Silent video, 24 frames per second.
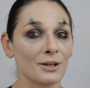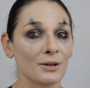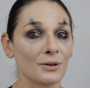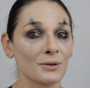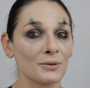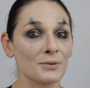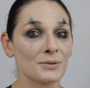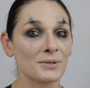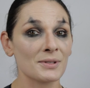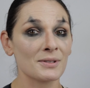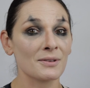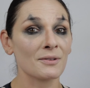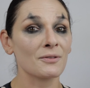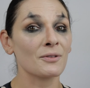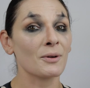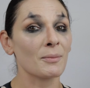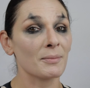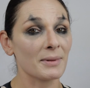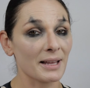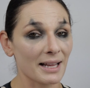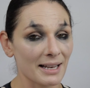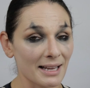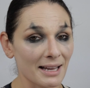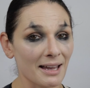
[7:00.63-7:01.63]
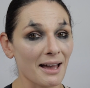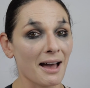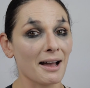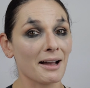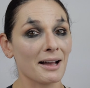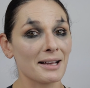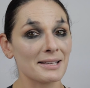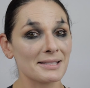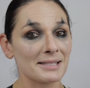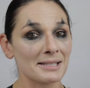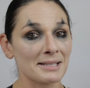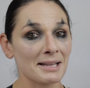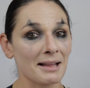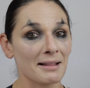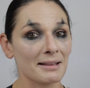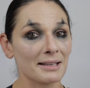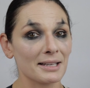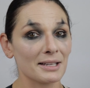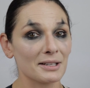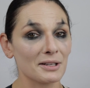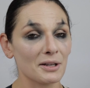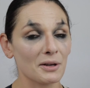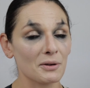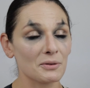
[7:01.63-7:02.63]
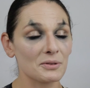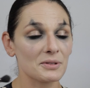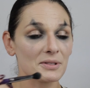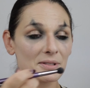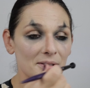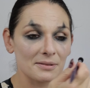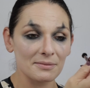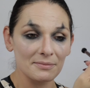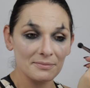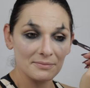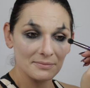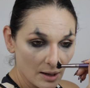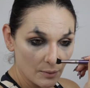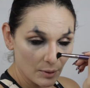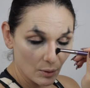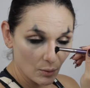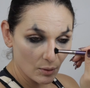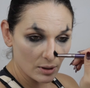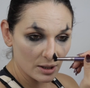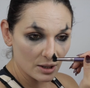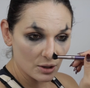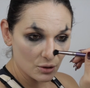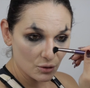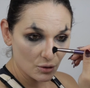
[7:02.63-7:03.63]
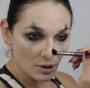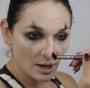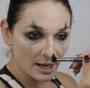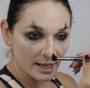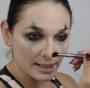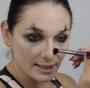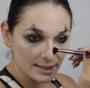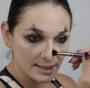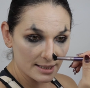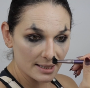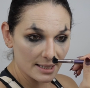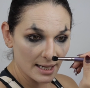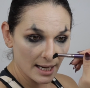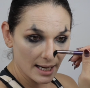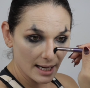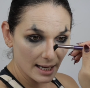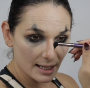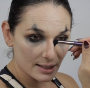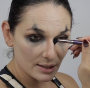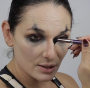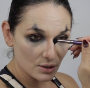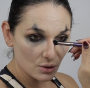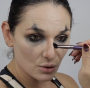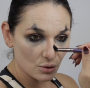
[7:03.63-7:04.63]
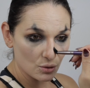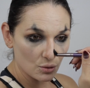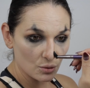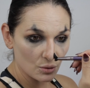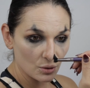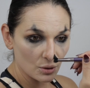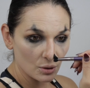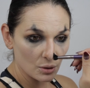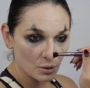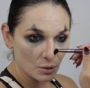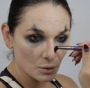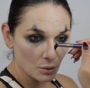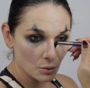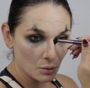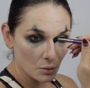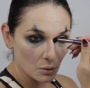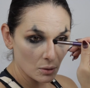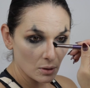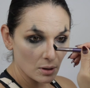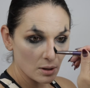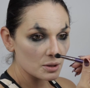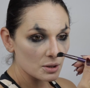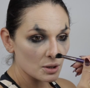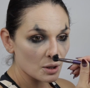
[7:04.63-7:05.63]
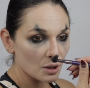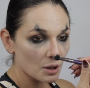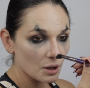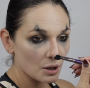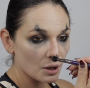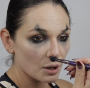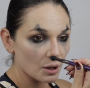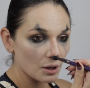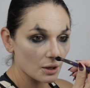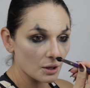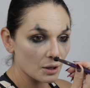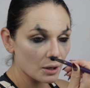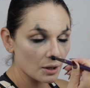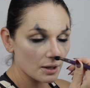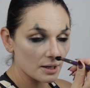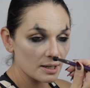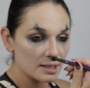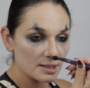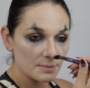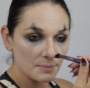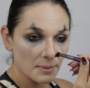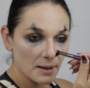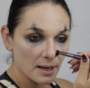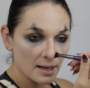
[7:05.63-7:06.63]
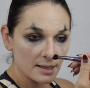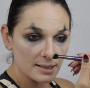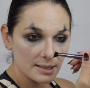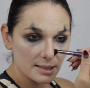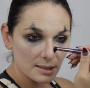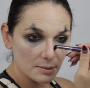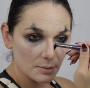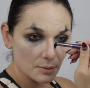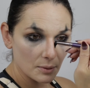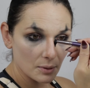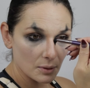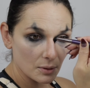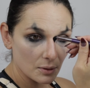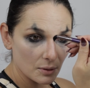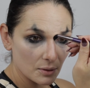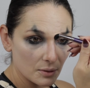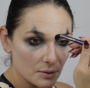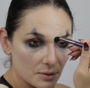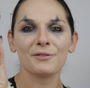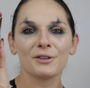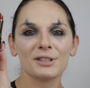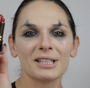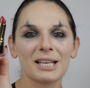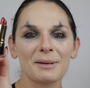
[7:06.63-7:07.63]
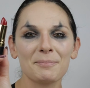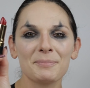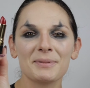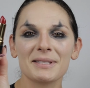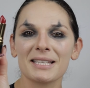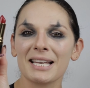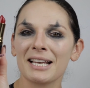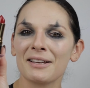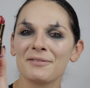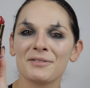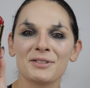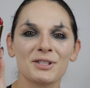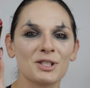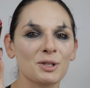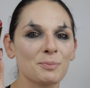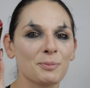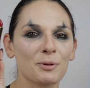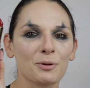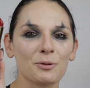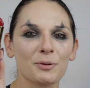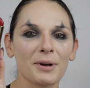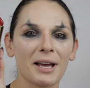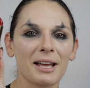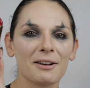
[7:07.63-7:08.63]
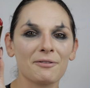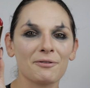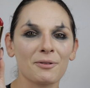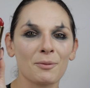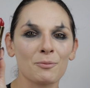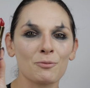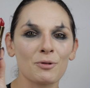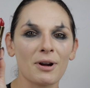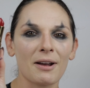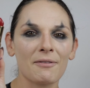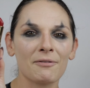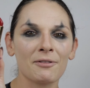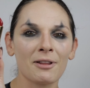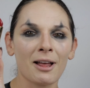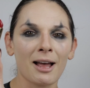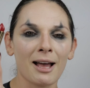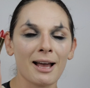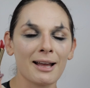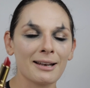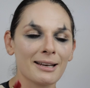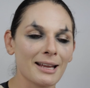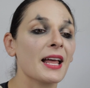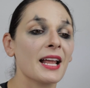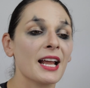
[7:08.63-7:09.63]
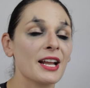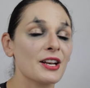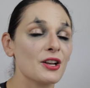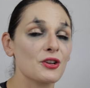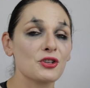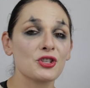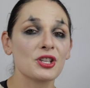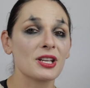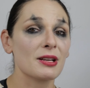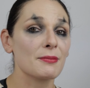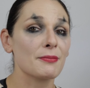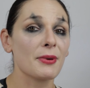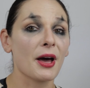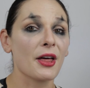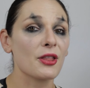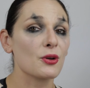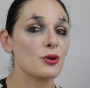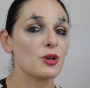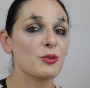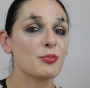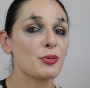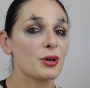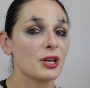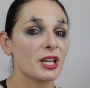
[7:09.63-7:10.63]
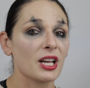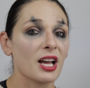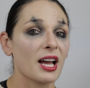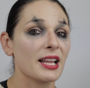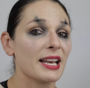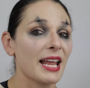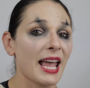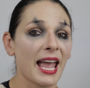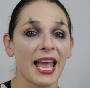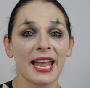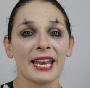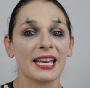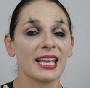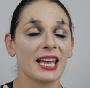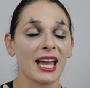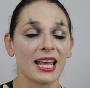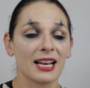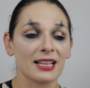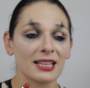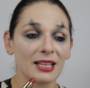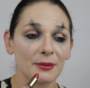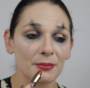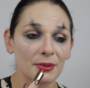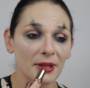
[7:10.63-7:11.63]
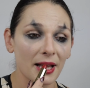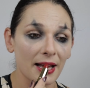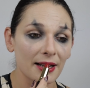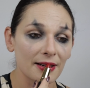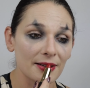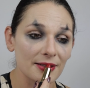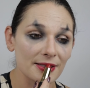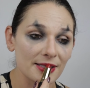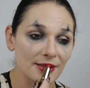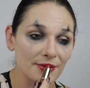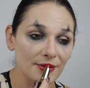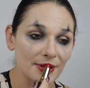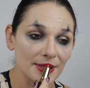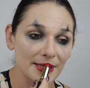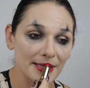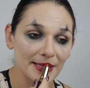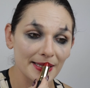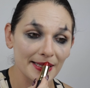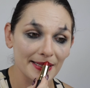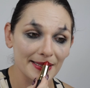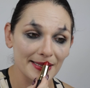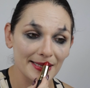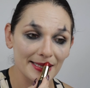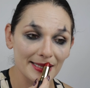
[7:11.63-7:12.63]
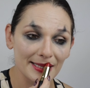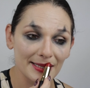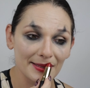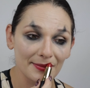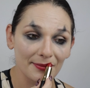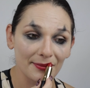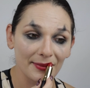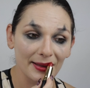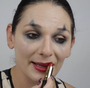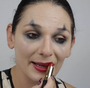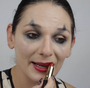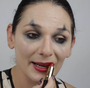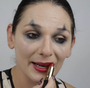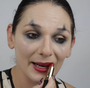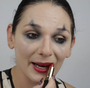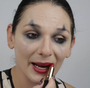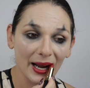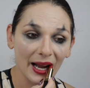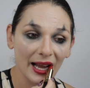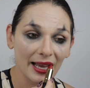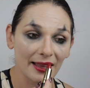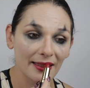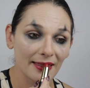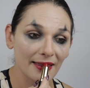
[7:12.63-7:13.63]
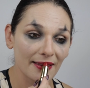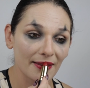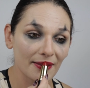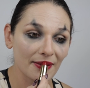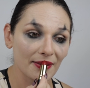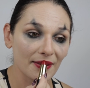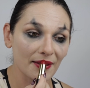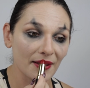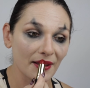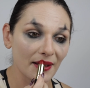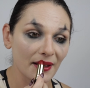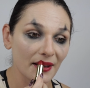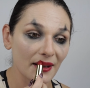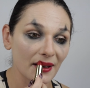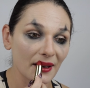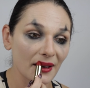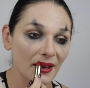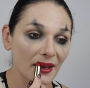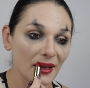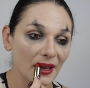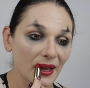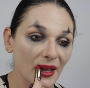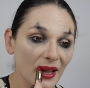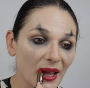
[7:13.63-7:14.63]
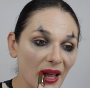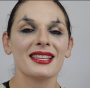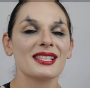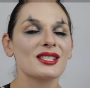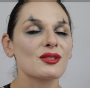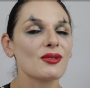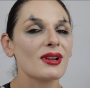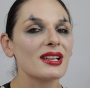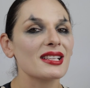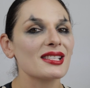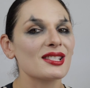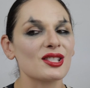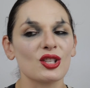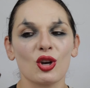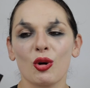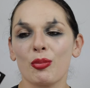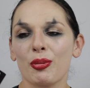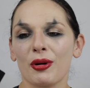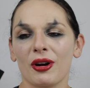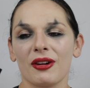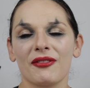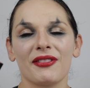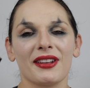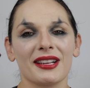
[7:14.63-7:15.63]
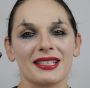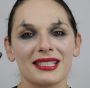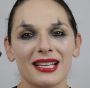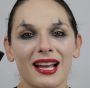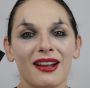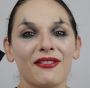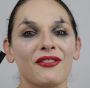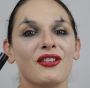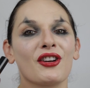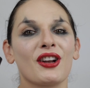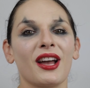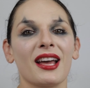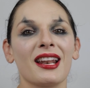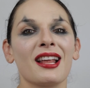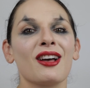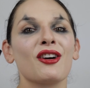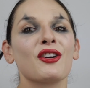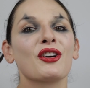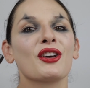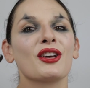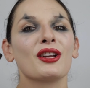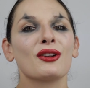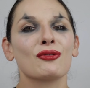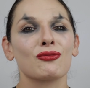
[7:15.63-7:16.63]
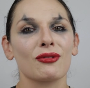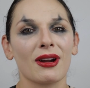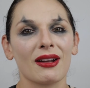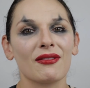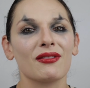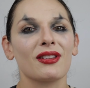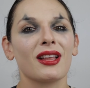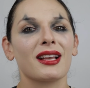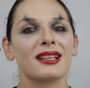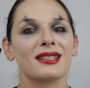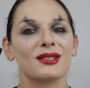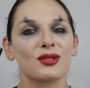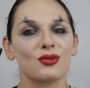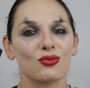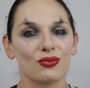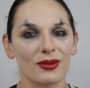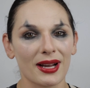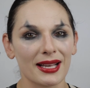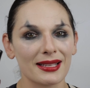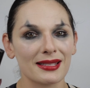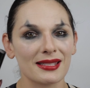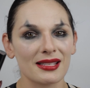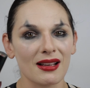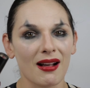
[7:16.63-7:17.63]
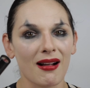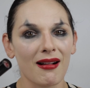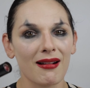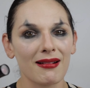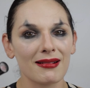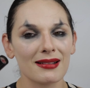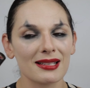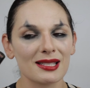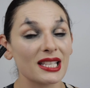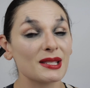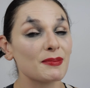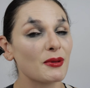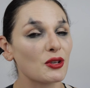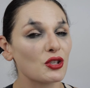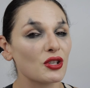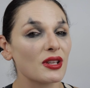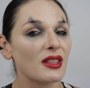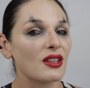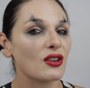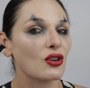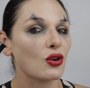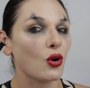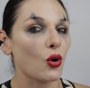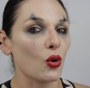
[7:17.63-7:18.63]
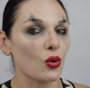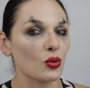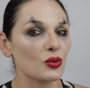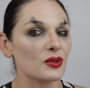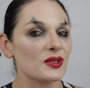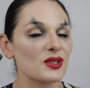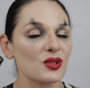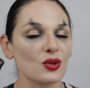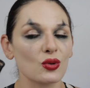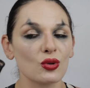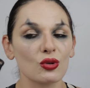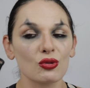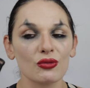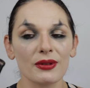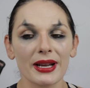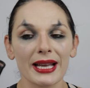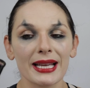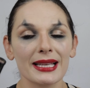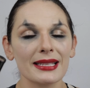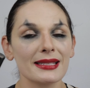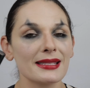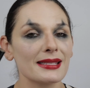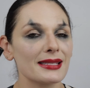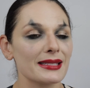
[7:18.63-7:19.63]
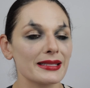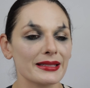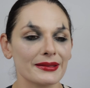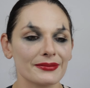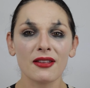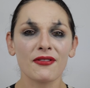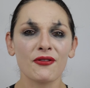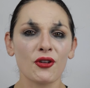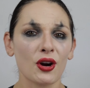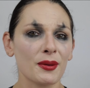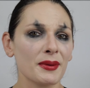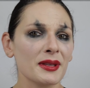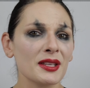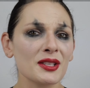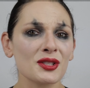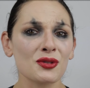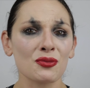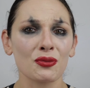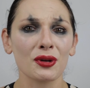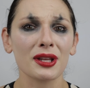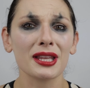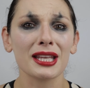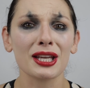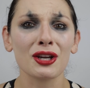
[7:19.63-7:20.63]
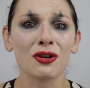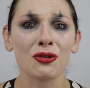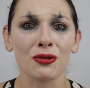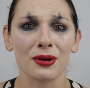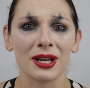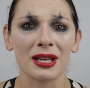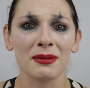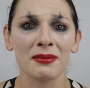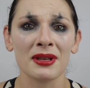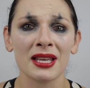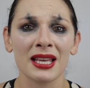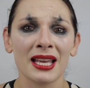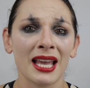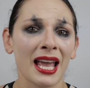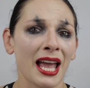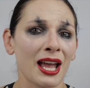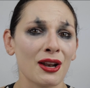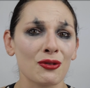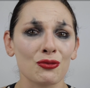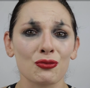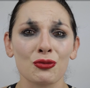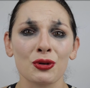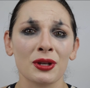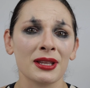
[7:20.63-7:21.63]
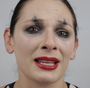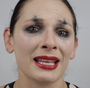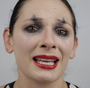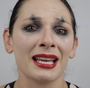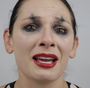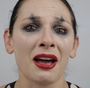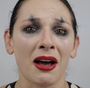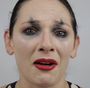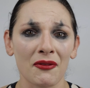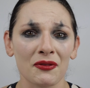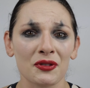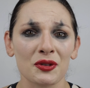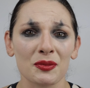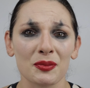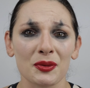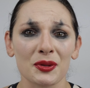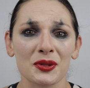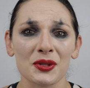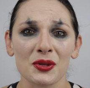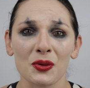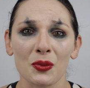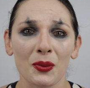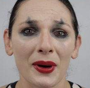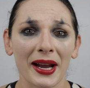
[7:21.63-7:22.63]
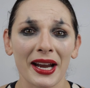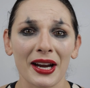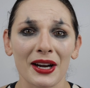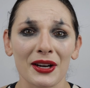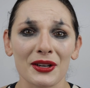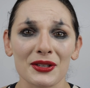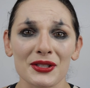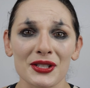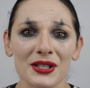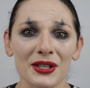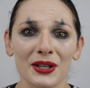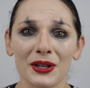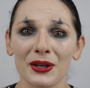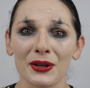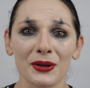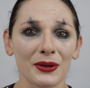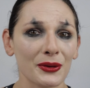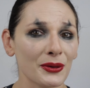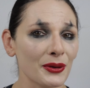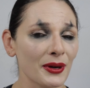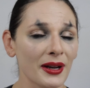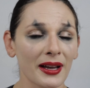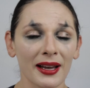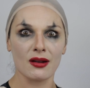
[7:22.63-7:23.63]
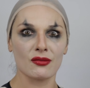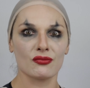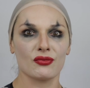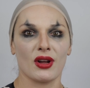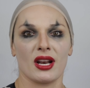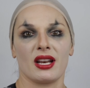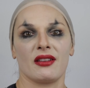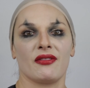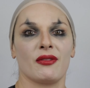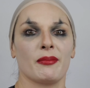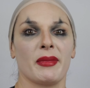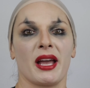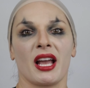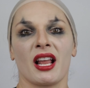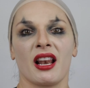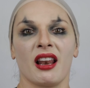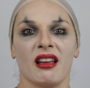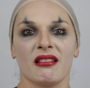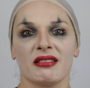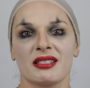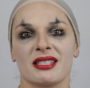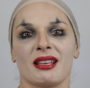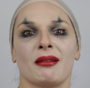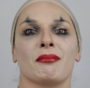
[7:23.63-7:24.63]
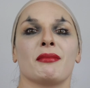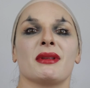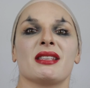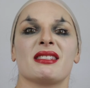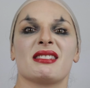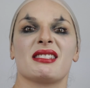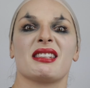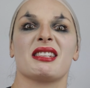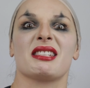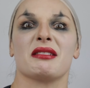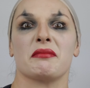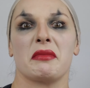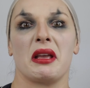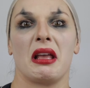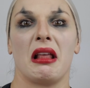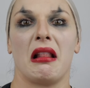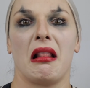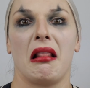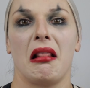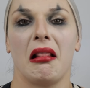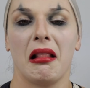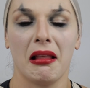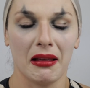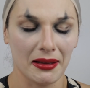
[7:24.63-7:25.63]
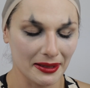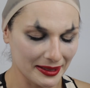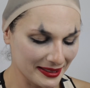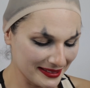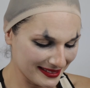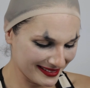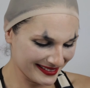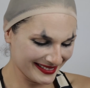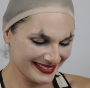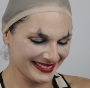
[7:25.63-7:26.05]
nose from Lady Gaga's Italian nose. And we want to try and stay as true to her as possible. For lips, I have Super Red from Revlon, and I know she didn't bother with putting on any kind of lip liner, so we're just gonna smear this on. This red is so perfect. I forgot how good Revlon's reds are, especially their old school reds. The formula is really creamy and really comfortable to wear too. I'm ready for my close-up, Mr. DeMille.